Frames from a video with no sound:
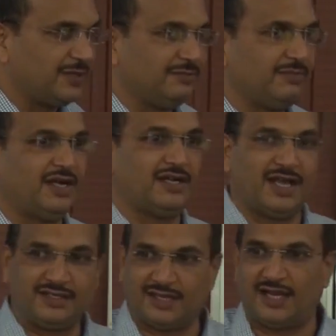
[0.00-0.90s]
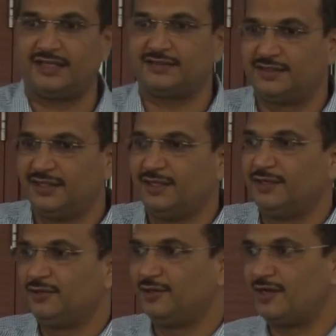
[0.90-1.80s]
him and I asked,
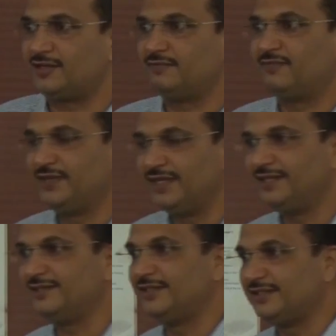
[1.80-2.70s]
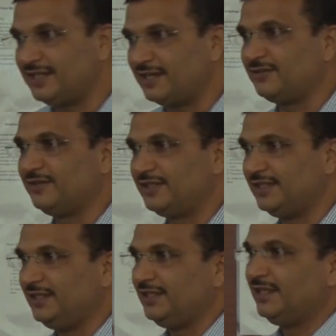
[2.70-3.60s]
you are feeling
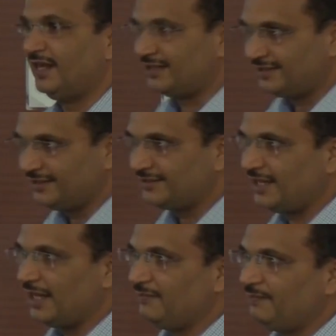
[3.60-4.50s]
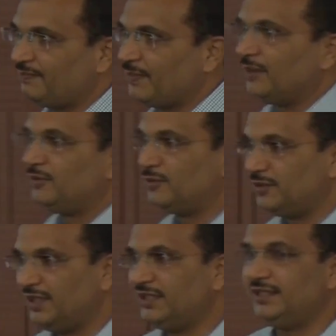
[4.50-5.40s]
insecurity at this time, you
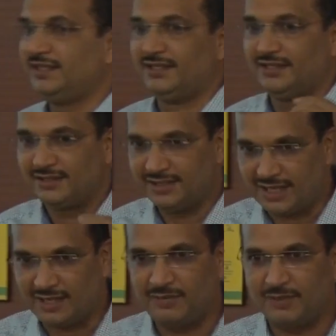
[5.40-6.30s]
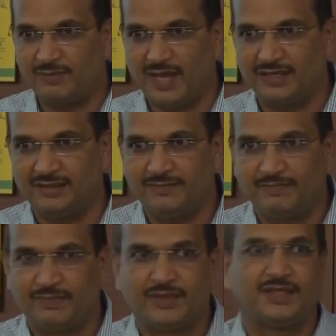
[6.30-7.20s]
need retirement planning.
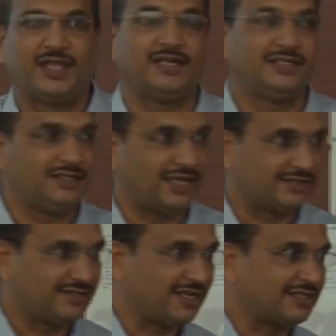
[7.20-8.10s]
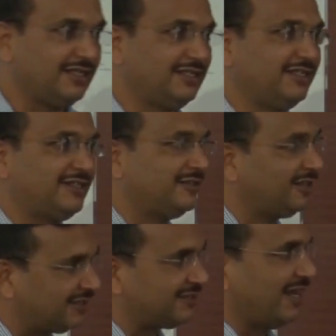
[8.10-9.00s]
Then exactly he told,
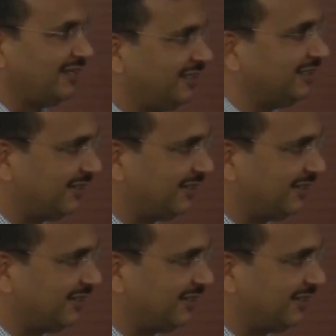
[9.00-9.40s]
yes, I need